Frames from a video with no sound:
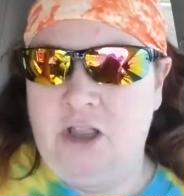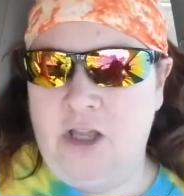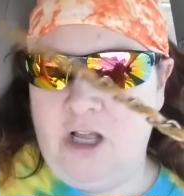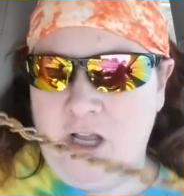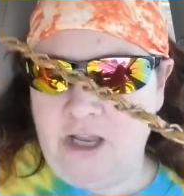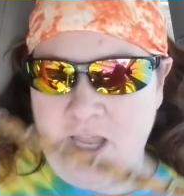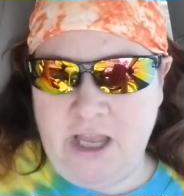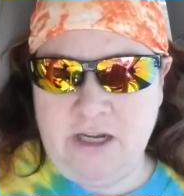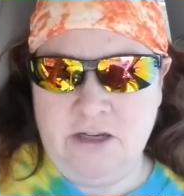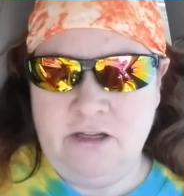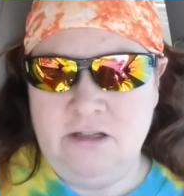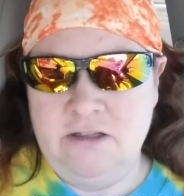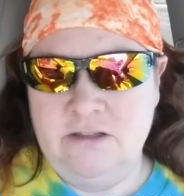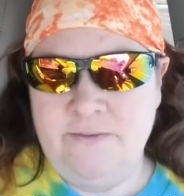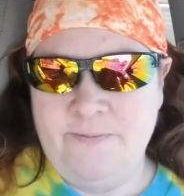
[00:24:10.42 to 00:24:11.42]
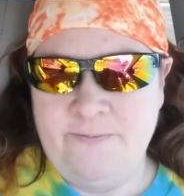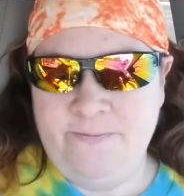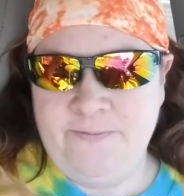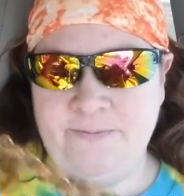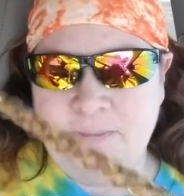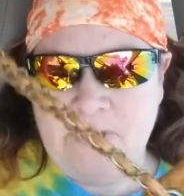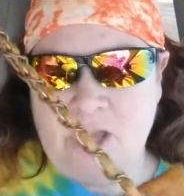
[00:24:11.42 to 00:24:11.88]
Long handle,
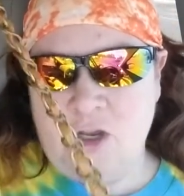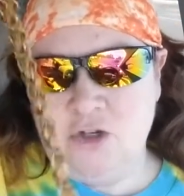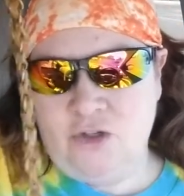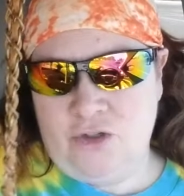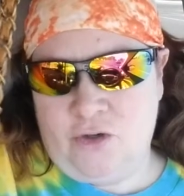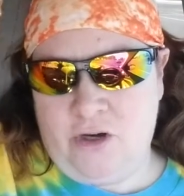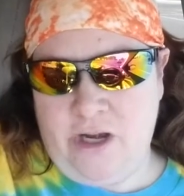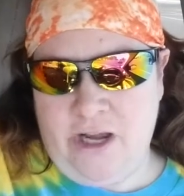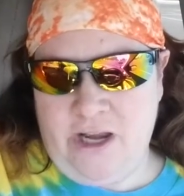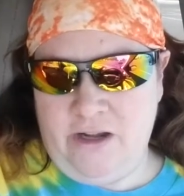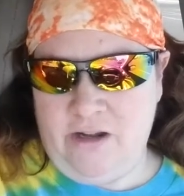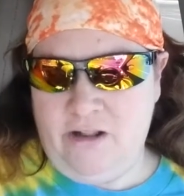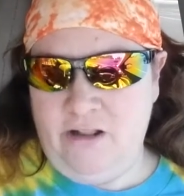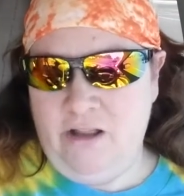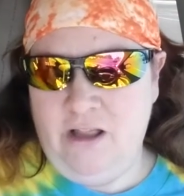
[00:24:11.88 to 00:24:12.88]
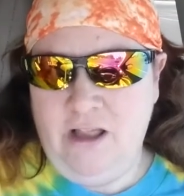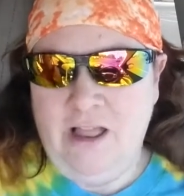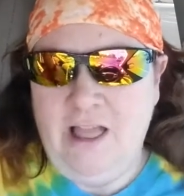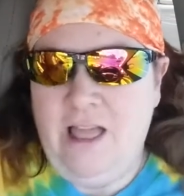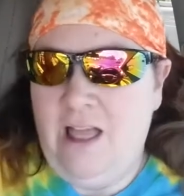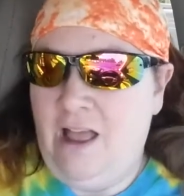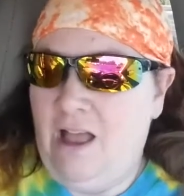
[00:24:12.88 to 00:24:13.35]
short handle.
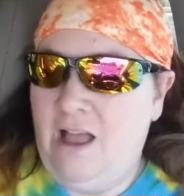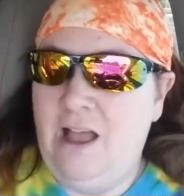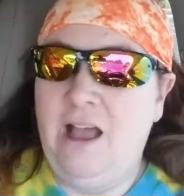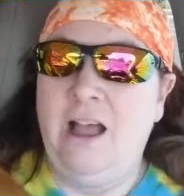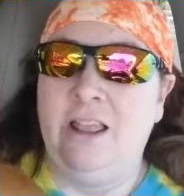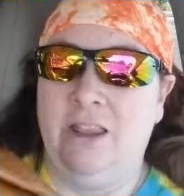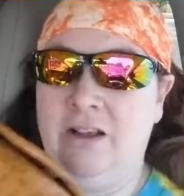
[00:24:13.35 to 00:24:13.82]
I